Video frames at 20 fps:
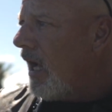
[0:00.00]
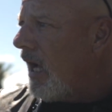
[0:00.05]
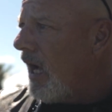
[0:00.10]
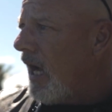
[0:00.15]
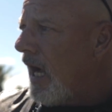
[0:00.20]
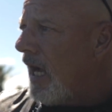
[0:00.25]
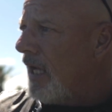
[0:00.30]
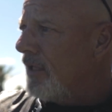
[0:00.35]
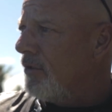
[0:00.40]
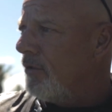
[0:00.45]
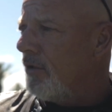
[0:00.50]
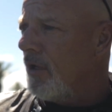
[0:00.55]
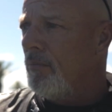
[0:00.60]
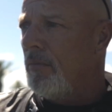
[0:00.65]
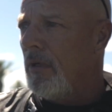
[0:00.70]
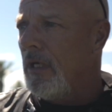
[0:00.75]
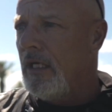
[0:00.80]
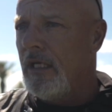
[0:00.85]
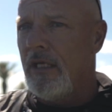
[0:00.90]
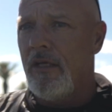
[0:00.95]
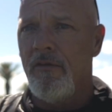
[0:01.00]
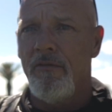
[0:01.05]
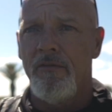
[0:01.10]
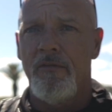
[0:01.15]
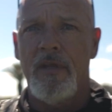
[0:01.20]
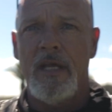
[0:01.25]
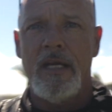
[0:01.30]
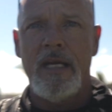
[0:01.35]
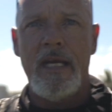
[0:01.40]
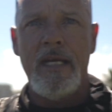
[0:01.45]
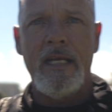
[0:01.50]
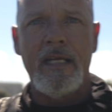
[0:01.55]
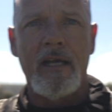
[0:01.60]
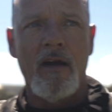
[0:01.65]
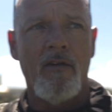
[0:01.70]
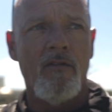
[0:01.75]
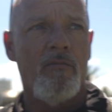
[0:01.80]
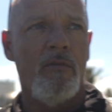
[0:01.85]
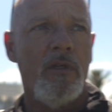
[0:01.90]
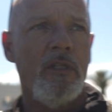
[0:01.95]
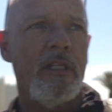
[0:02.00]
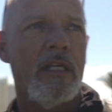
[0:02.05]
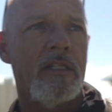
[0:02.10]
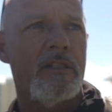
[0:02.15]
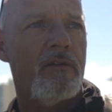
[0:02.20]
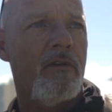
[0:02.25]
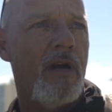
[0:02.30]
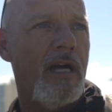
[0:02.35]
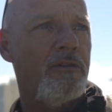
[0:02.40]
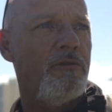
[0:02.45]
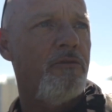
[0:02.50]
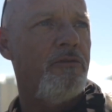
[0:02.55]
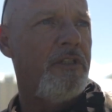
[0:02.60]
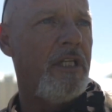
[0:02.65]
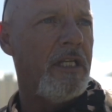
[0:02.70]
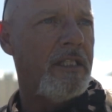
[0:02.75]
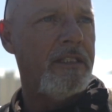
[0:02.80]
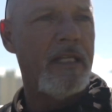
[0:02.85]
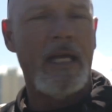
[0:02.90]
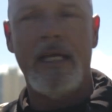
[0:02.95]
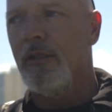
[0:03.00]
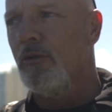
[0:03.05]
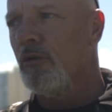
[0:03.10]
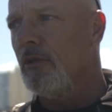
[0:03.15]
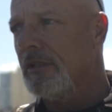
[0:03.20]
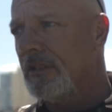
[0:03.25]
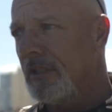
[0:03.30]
I do not believe that any government has the right to dictate to its